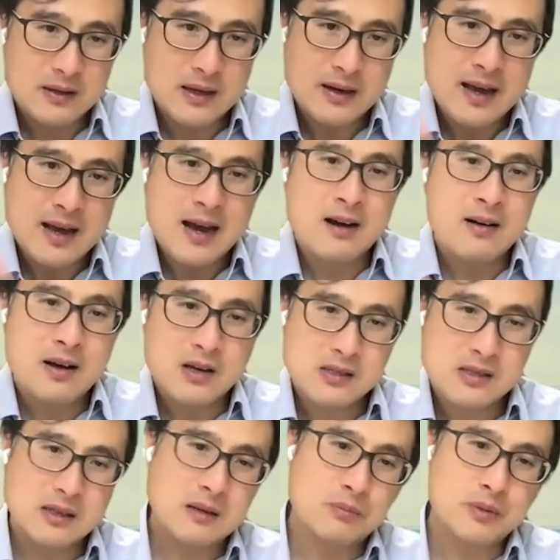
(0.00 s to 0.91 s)
that now
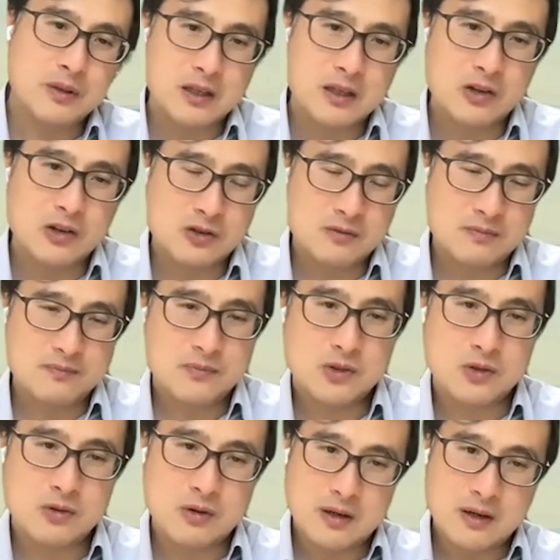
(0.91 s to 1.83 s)
has an implication
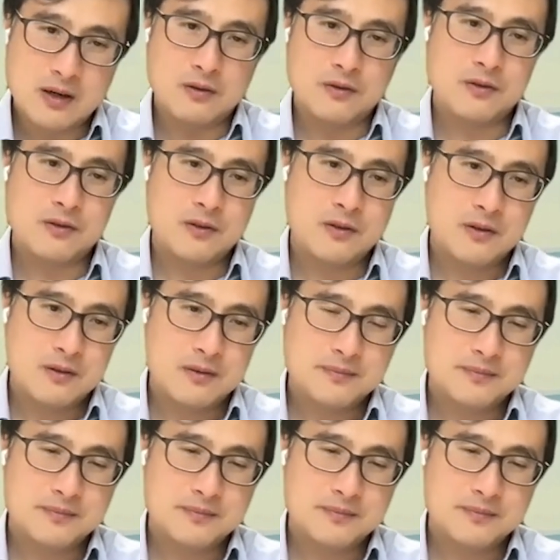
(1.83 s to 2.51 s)
to our health.